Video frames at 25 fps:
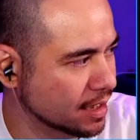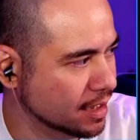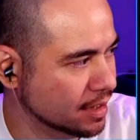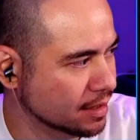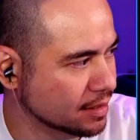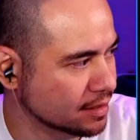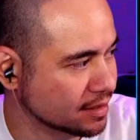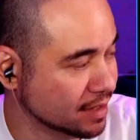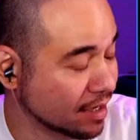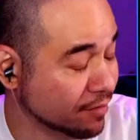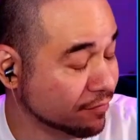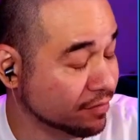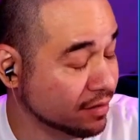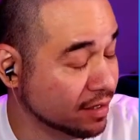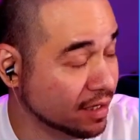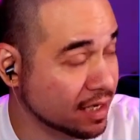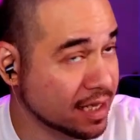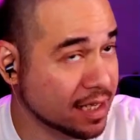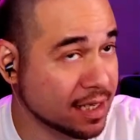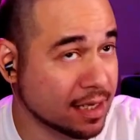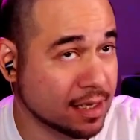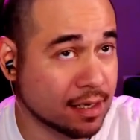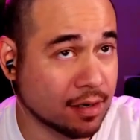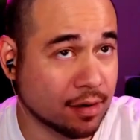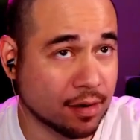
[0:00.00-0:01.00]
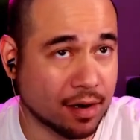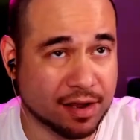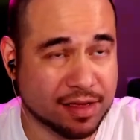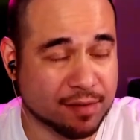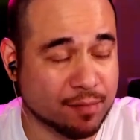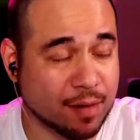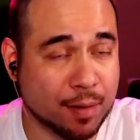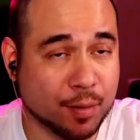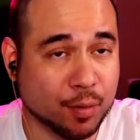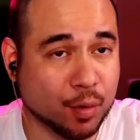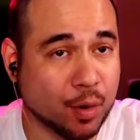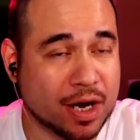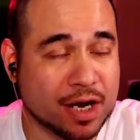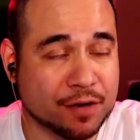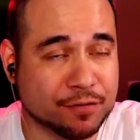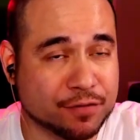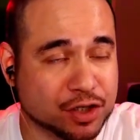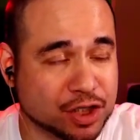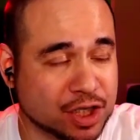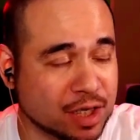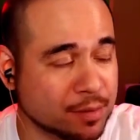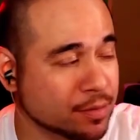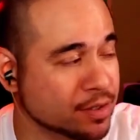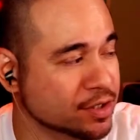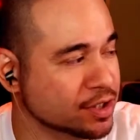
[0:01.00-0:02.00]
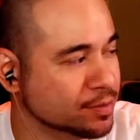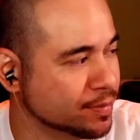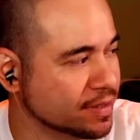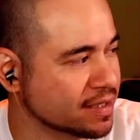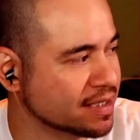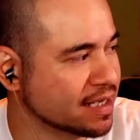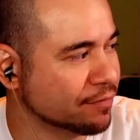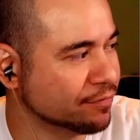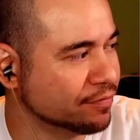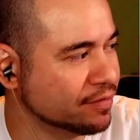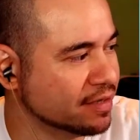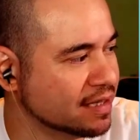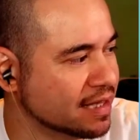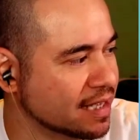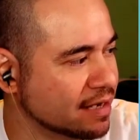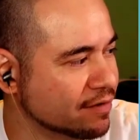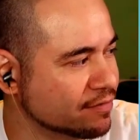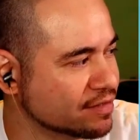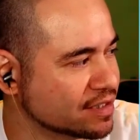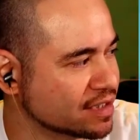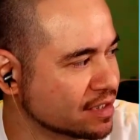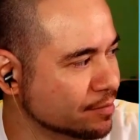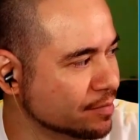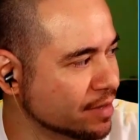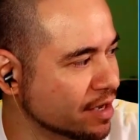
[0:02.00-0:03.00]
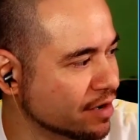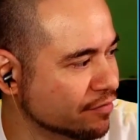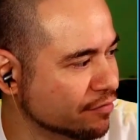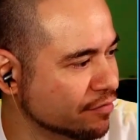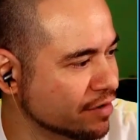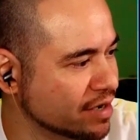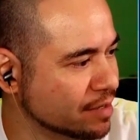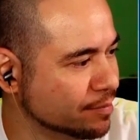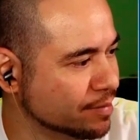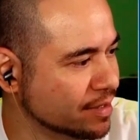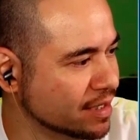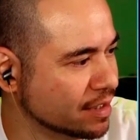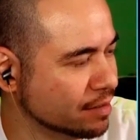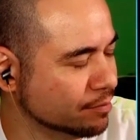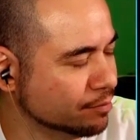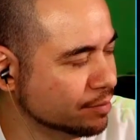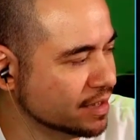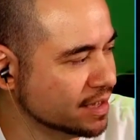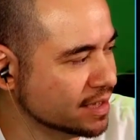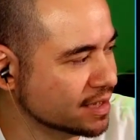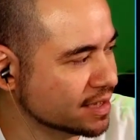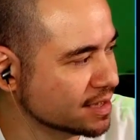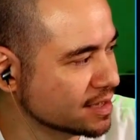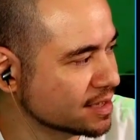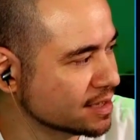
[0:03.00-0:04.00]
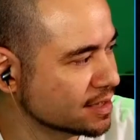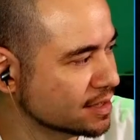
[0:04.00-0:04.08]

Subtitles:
Definitely, I think maybe waiting for shipments, but definitely there are some that have already been completed.